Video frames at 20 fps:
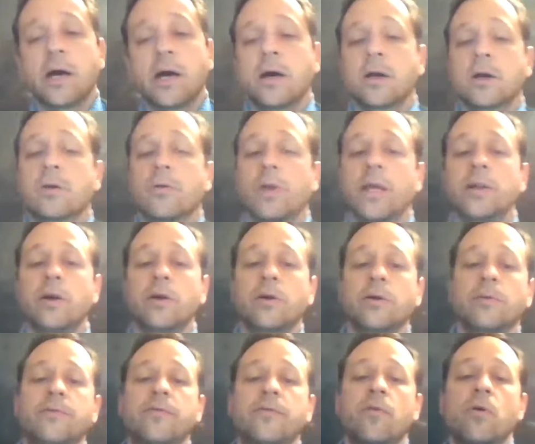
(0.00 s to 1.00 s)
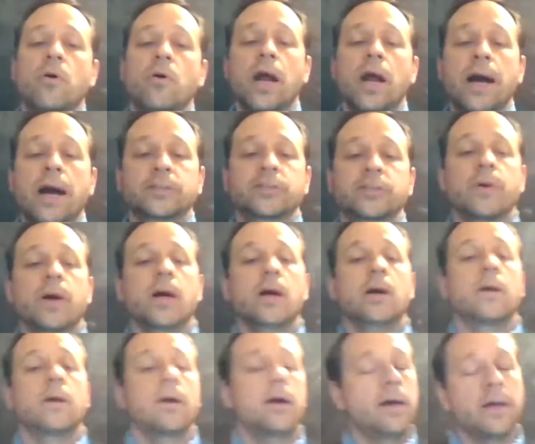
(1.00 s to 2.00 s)
a great herb for
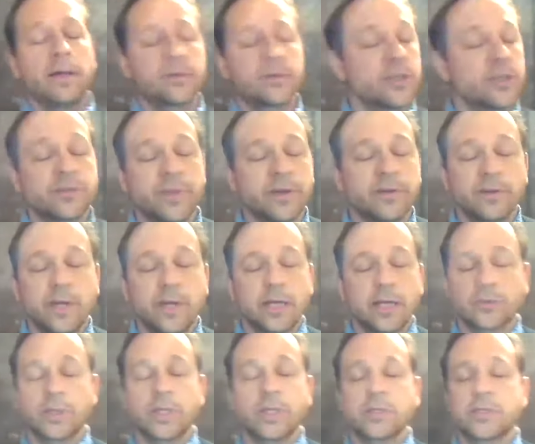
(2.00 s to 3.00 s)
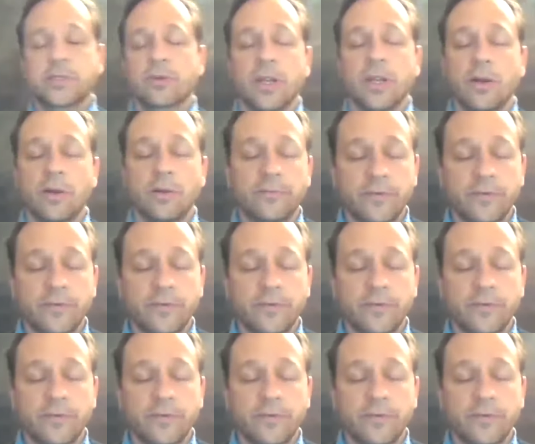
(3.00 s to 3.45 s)
ashwagandha is a great herb